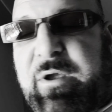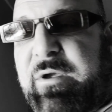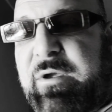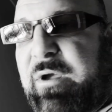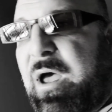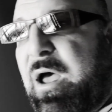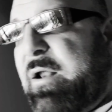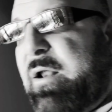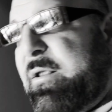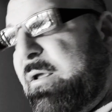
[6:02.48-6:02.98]

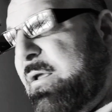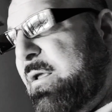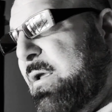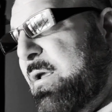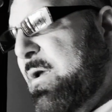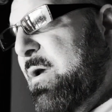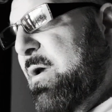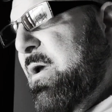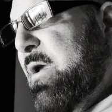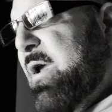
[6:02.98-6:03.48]
God.
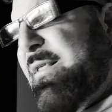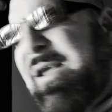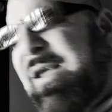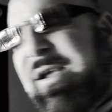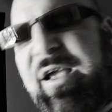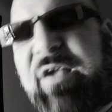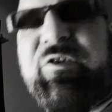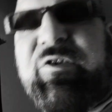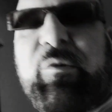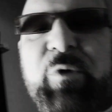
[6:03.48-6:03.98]
And
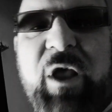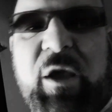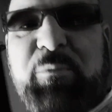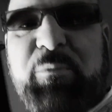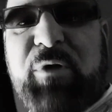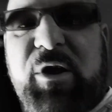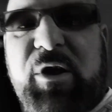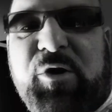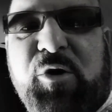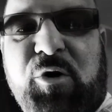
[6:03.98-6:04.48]
like I said, when I
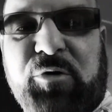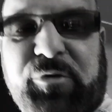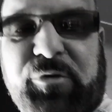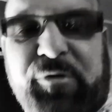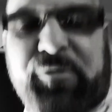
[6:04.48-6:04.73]
play Call of